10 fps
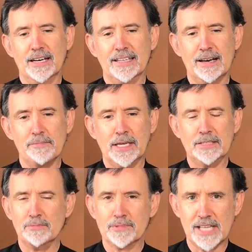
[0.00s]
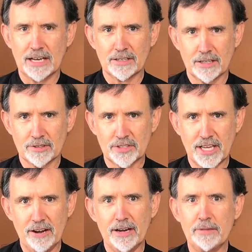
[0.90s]
that may sound a little
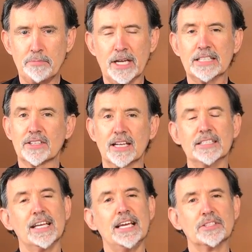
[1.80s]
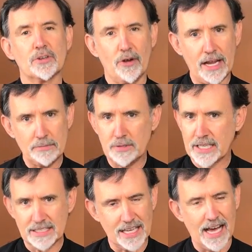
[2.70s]
scary, but it's going to taste great
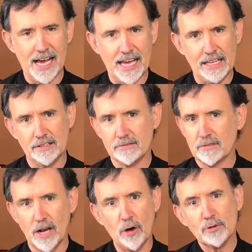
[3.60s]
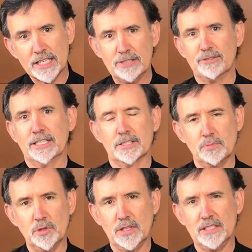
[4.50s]
because I only drink
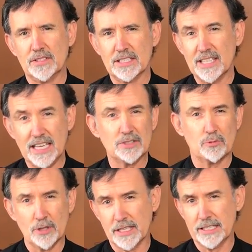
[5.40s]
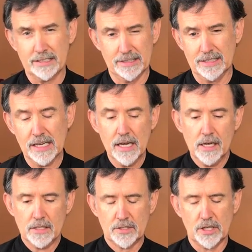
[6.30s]
smoothies that taste really good.
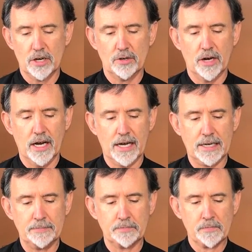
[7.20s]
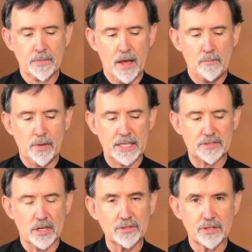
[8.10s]
So, but it's
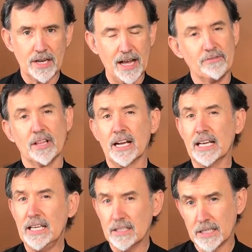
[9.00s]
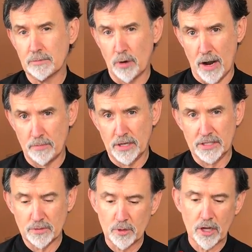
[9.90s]
also going to have a lot of healing properties,
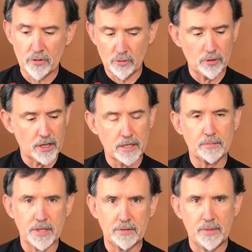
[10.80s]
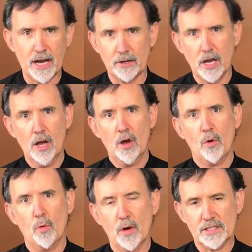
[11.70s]
and we'll go through a little bit about
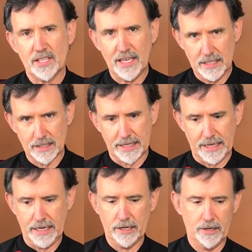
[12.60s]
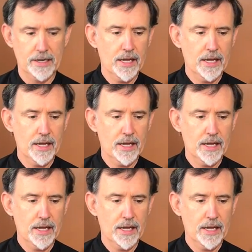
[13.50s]
what's healing here.